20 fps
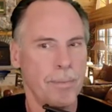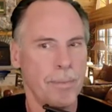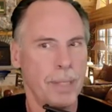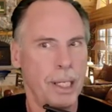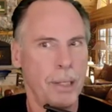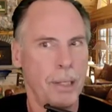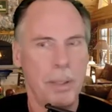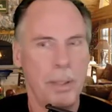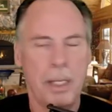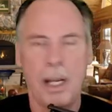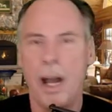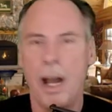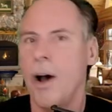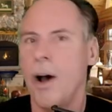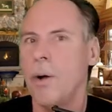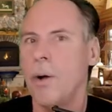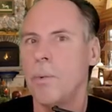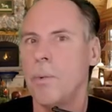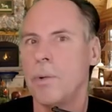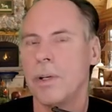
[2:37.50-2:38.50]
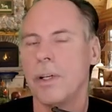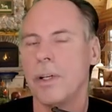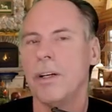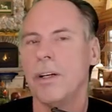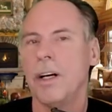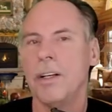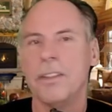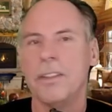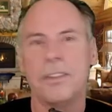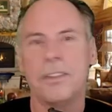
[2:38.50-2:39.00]
Here we go. We're
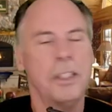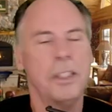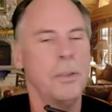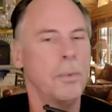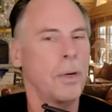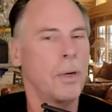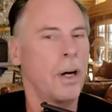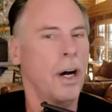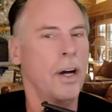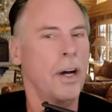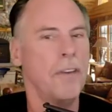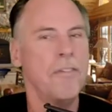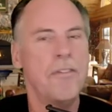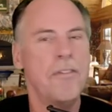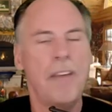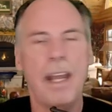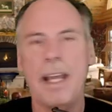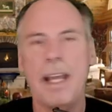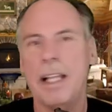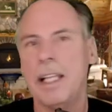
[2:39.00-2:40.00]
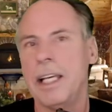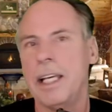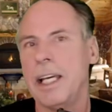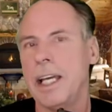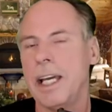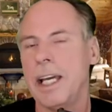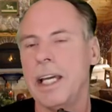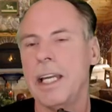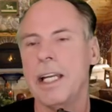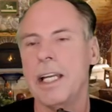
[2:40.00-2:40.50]
unveiling
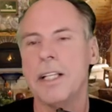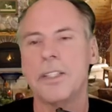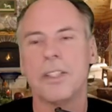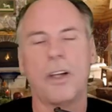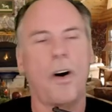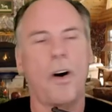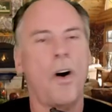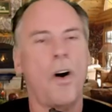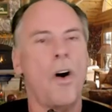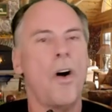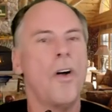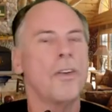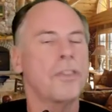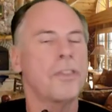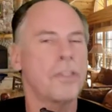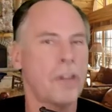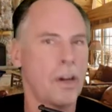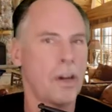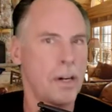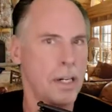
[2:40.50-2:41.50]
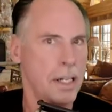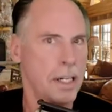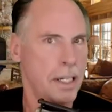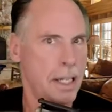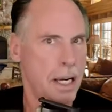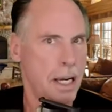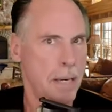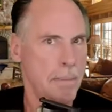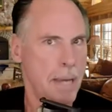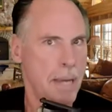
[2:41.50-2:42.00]
it. It's all starting to
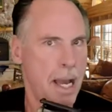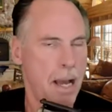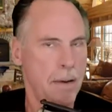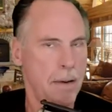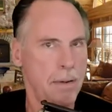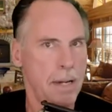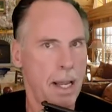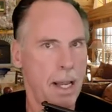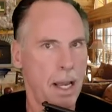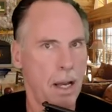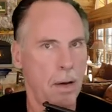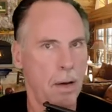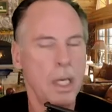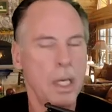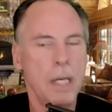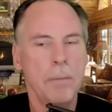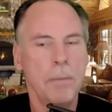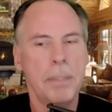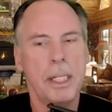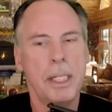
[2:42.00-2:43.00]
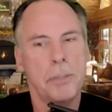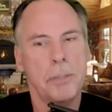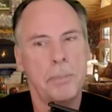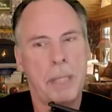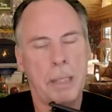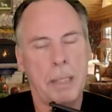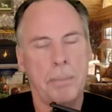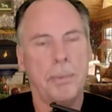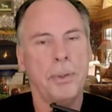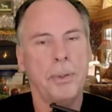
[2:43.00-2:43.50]
come out now because
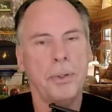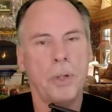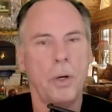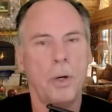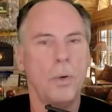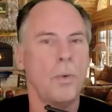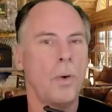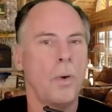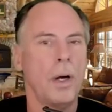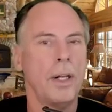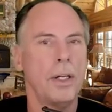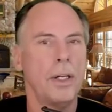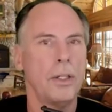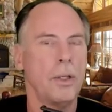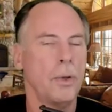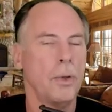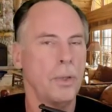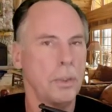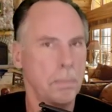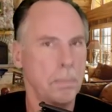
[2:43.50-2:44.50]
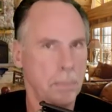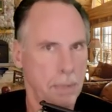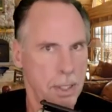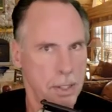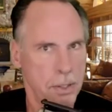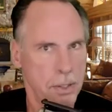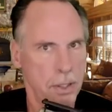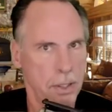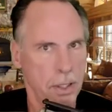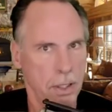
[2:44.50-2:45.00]
people don't want to go to
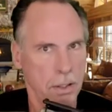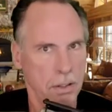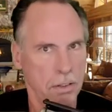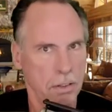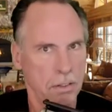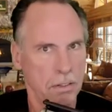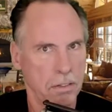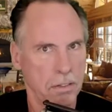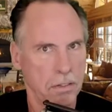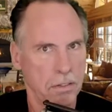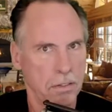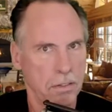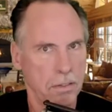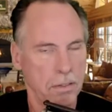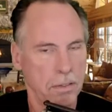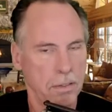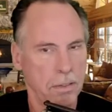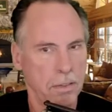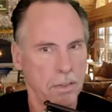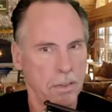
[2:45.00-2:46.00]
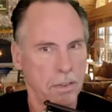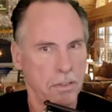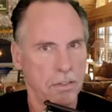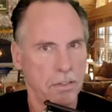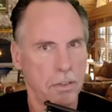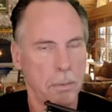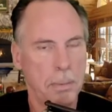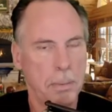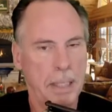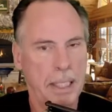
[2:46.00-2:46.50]
prison
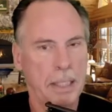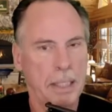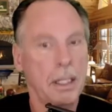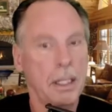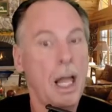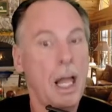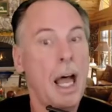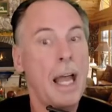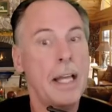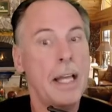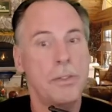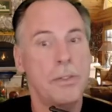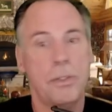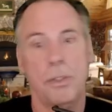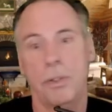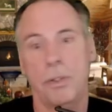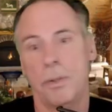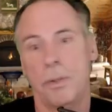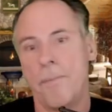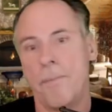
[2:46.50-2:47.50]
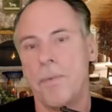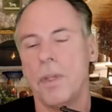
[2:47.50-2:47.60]
for being lied to.